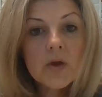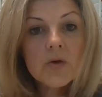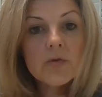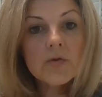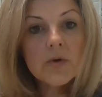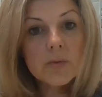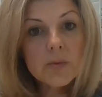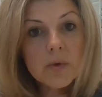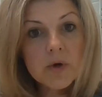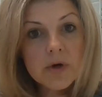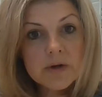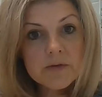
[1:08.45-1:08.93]

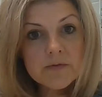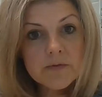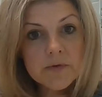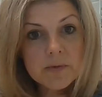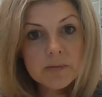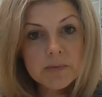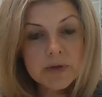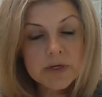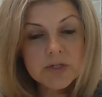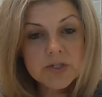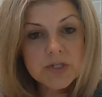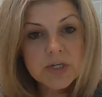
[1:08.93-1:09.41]
For more
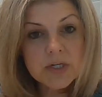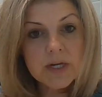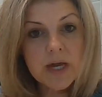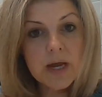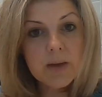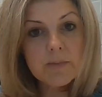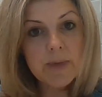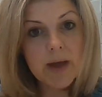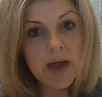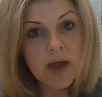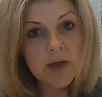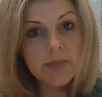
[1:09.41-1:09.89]
information
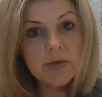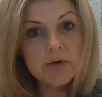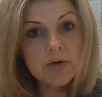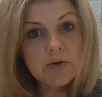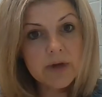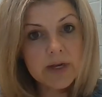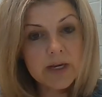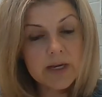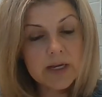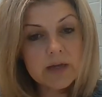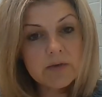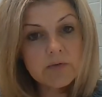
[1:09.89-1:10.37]
about the
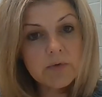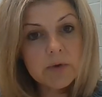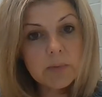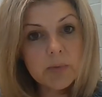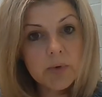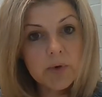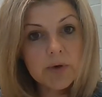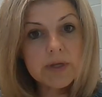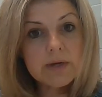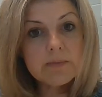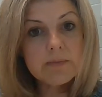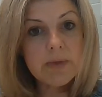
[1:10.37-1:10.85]
grading and
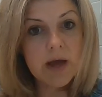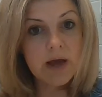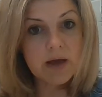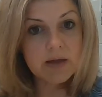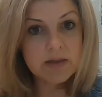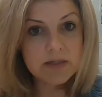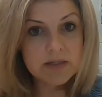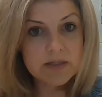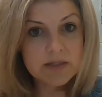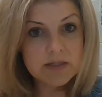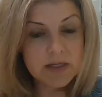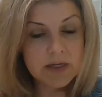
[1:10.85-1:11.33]
reporting
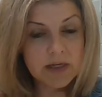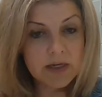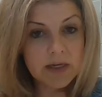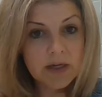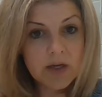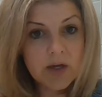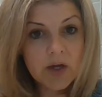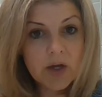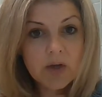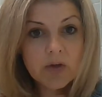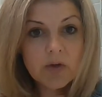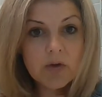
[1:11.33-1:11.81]
policy,
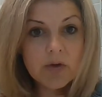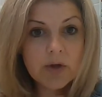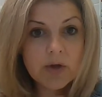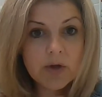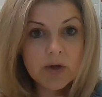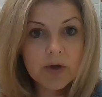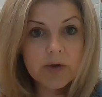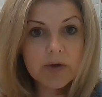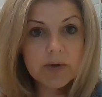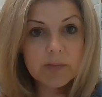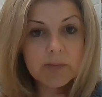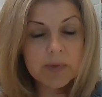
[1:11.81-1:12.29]
you can
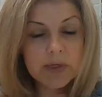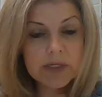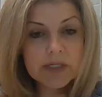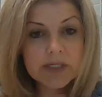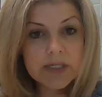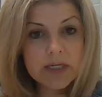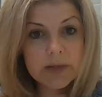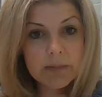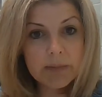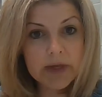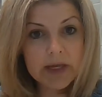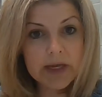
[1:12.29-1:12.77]
go to
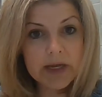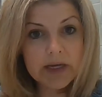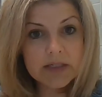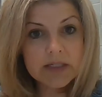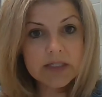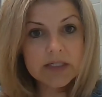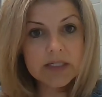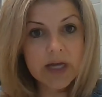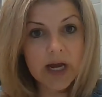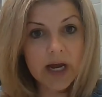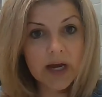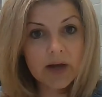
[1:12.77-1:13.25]

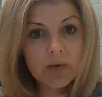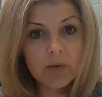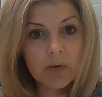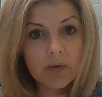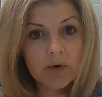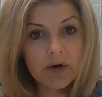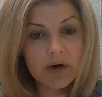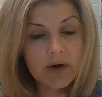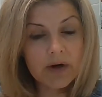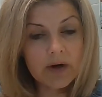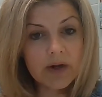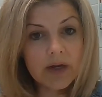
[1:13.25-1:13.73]

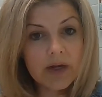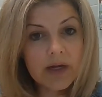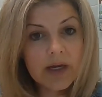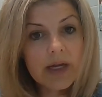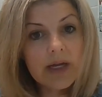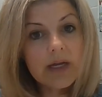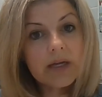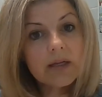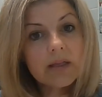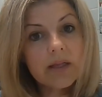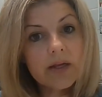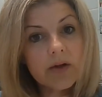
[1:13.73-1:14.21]
bcps.org,
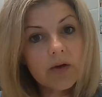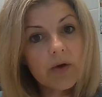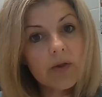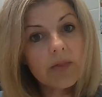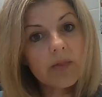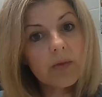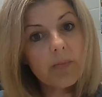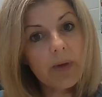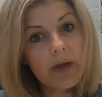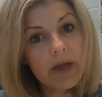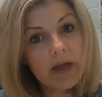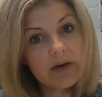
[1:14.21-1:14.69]
click on
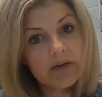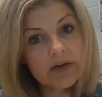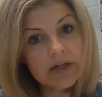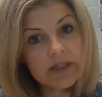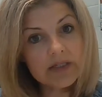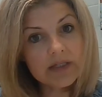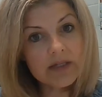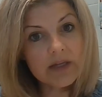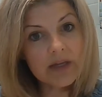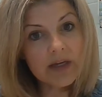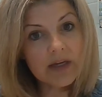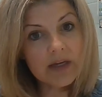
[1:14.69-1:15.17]
the
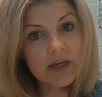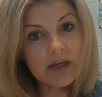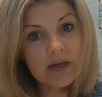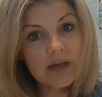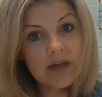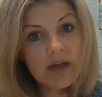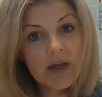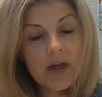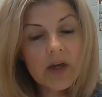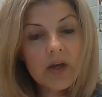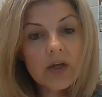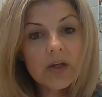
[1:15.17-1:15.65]
parents link.
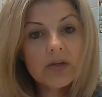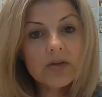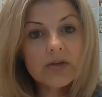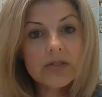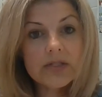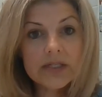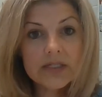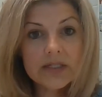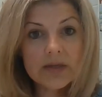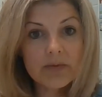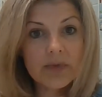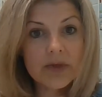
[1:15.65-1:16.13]
You'll
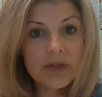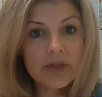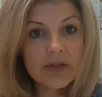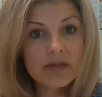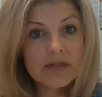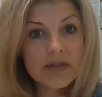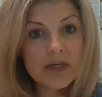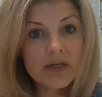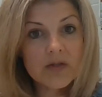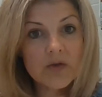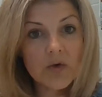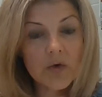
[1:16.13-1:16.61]
see something
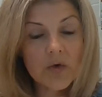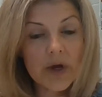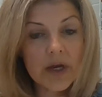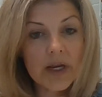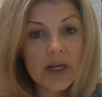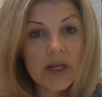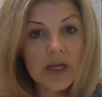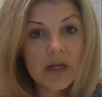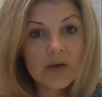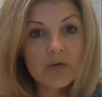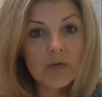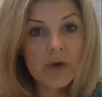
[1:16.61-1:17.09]
that says
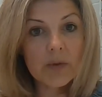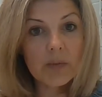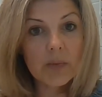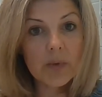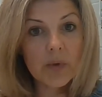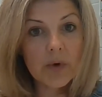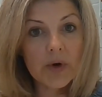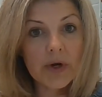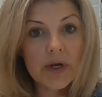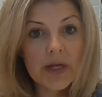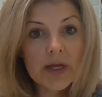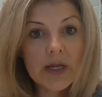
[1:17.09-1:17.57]
grading and
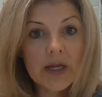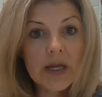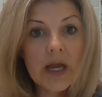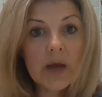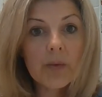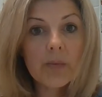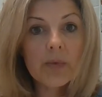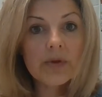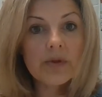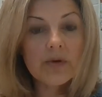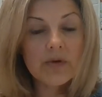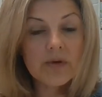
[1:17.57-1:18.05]
reporting,
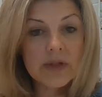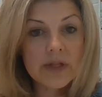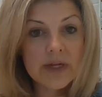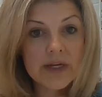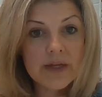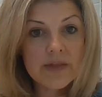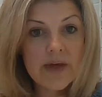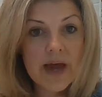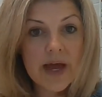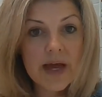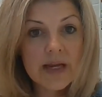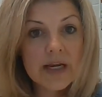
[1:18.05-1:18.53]
and when you
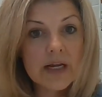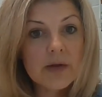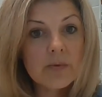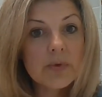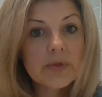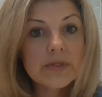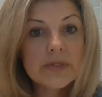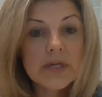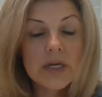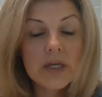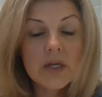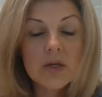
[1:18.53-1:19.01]
click that, it
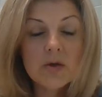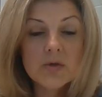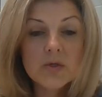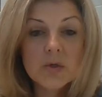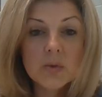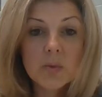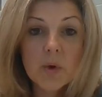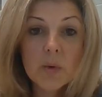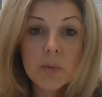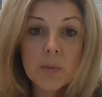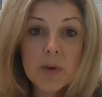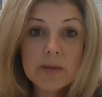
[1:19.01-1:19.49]
will take you
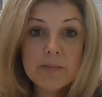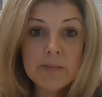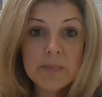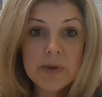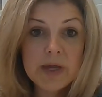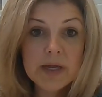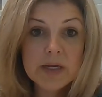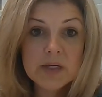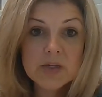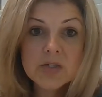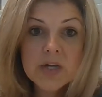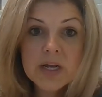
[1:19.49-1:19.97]
to a web
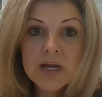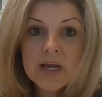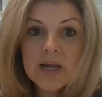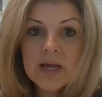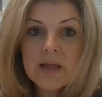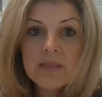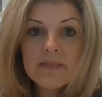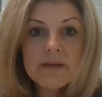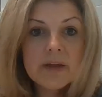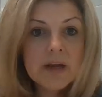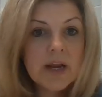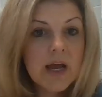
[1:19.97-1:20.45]
page
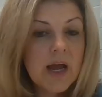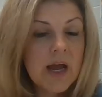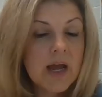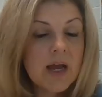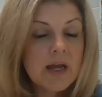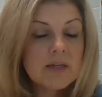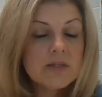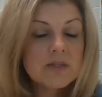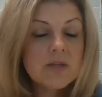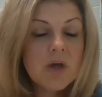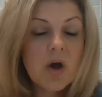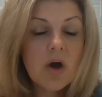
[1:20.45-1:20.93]
that
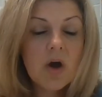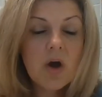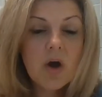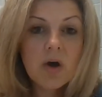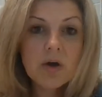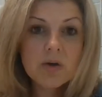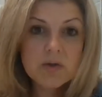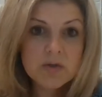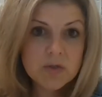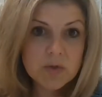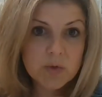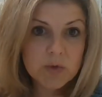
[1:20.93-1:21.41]
has
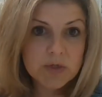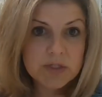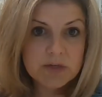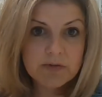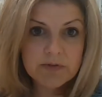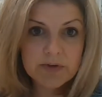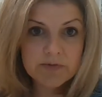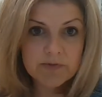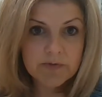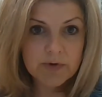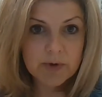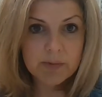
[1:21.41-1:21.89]
all sorts of
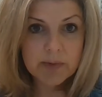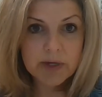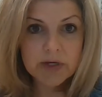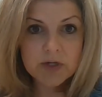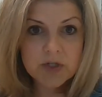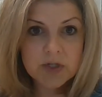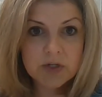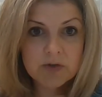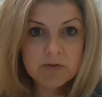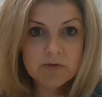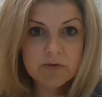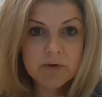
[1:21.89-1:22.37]

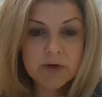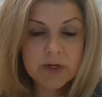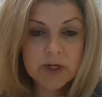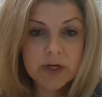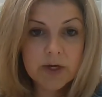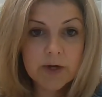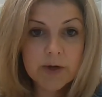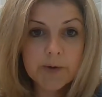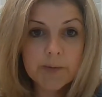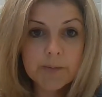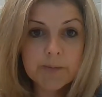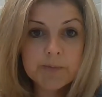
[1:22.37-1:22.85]
information for
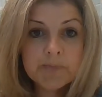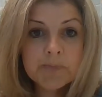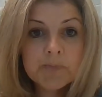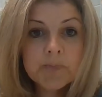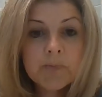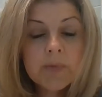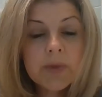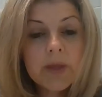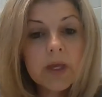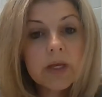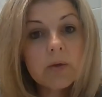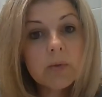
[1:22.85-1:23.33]
you.
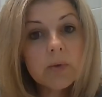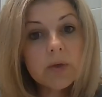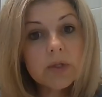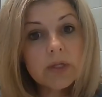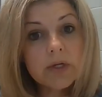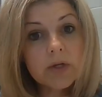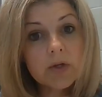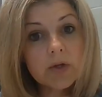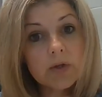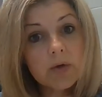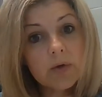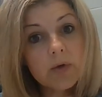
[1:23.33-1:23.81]
It will
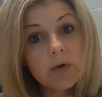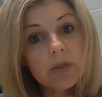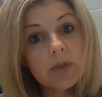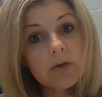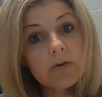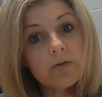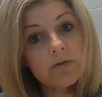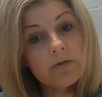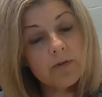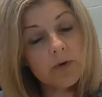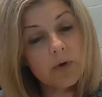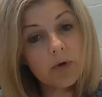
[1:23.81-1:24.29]
include the
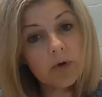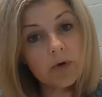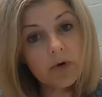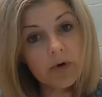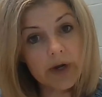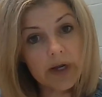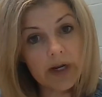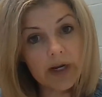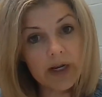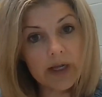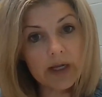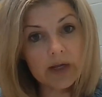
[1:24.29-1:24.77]
full
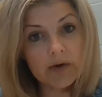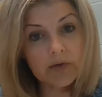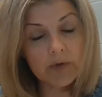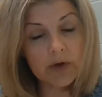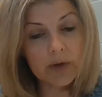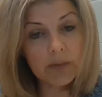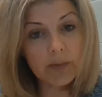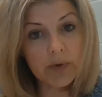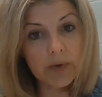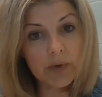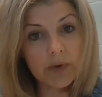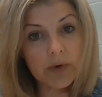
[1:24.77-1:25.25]
grading and
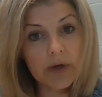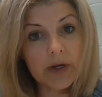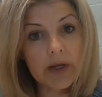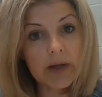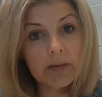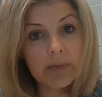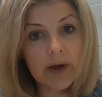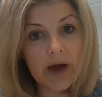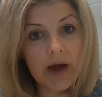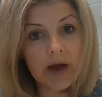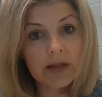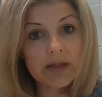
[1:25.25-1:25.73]

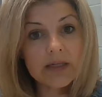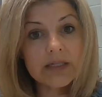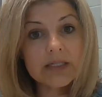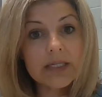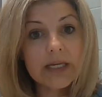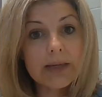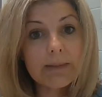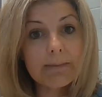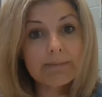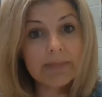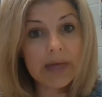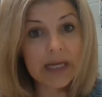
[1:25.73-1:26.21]
reporting
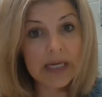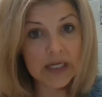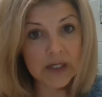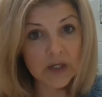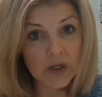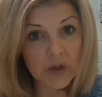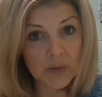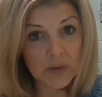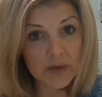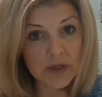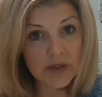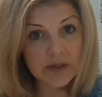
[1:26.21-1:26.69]
policy
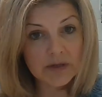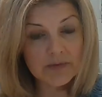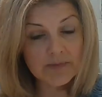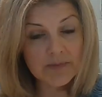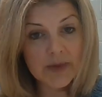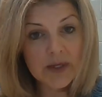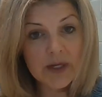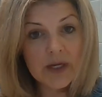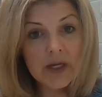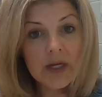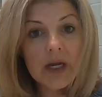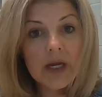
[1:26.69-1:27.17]
manual.
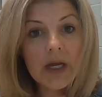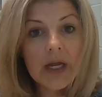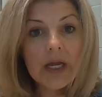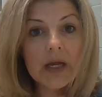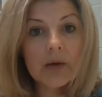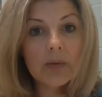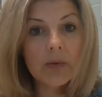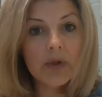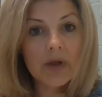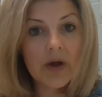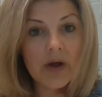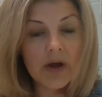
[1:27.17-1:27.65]

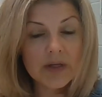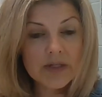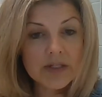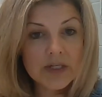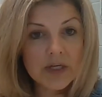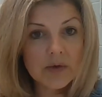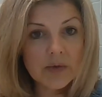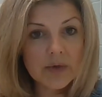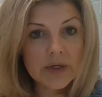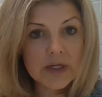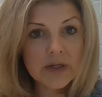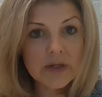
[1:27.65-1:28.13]
It will
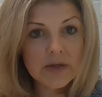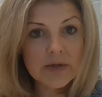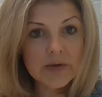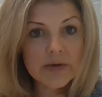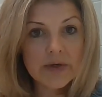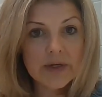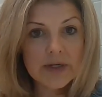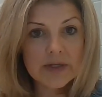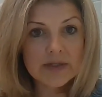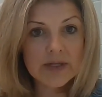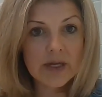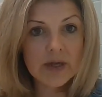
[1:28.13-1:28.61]
also include
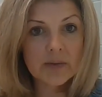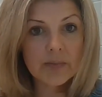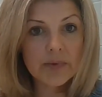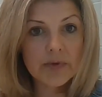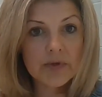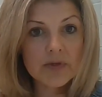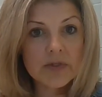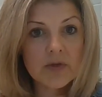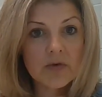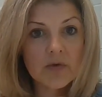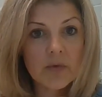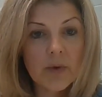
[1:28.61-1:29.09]

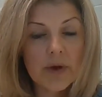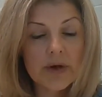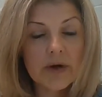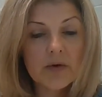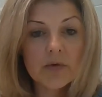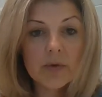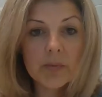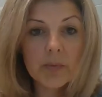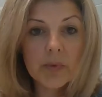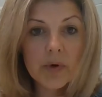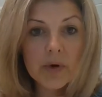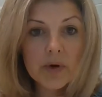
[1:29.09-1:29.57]
examples of what a
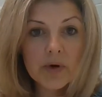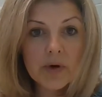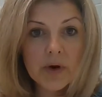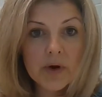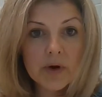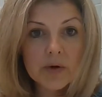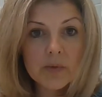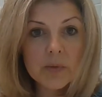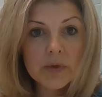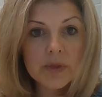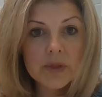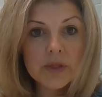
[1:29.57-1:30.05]
report
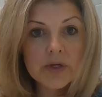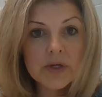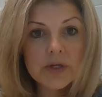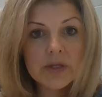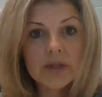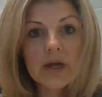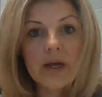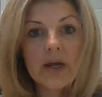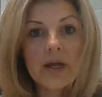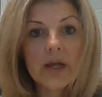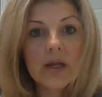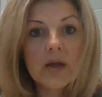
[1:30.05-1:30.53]
card would look
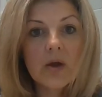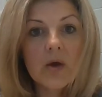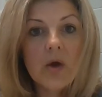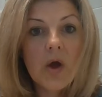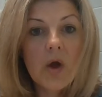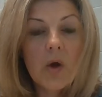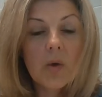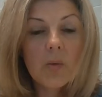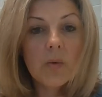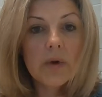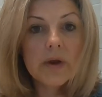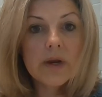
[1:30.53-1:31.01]
like,
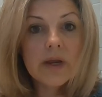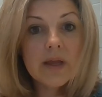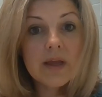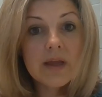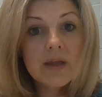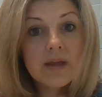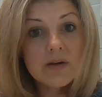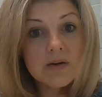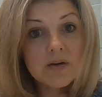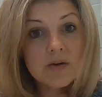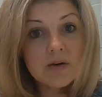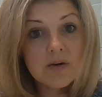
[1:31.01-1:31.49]
what a
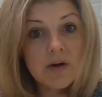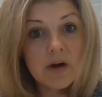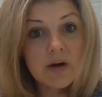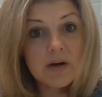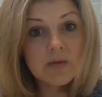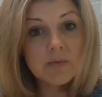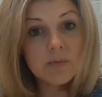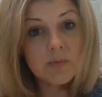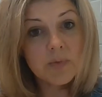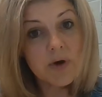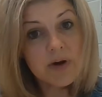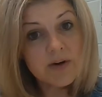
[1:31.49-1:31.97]

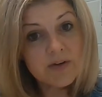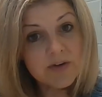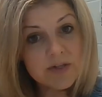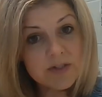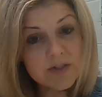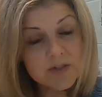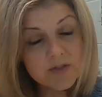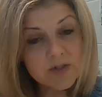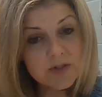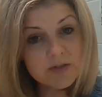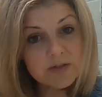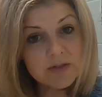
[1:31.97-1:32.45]
kindergarten
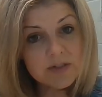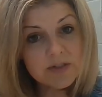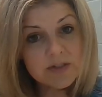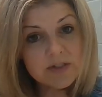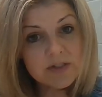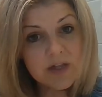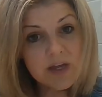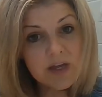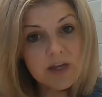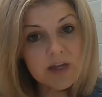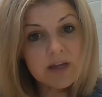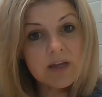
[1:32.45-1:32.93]
progress note looks
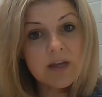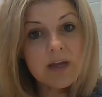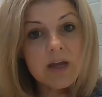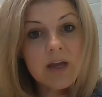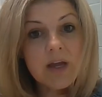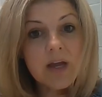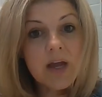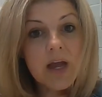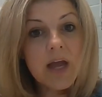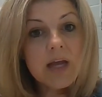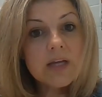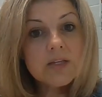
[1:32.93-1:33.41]
like,
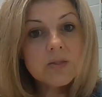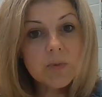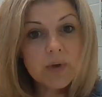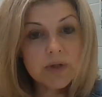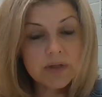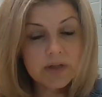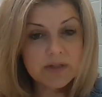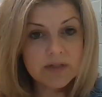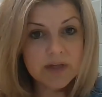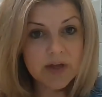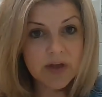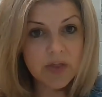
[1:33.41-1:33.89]
as well
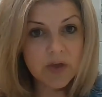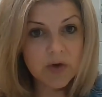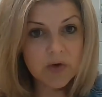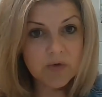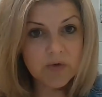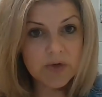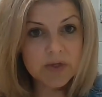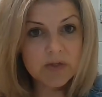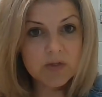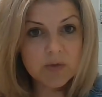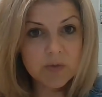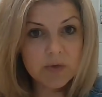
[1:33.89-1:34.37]
as other
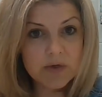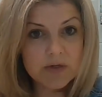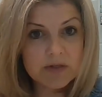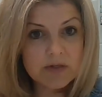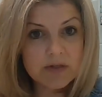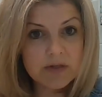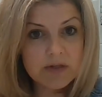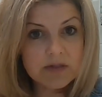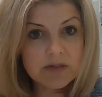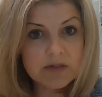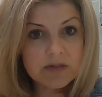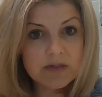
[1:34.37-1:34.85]

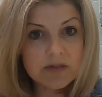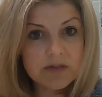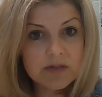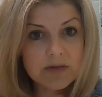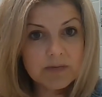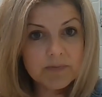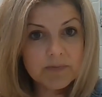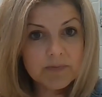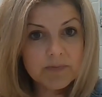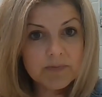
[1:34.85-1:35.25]
resources.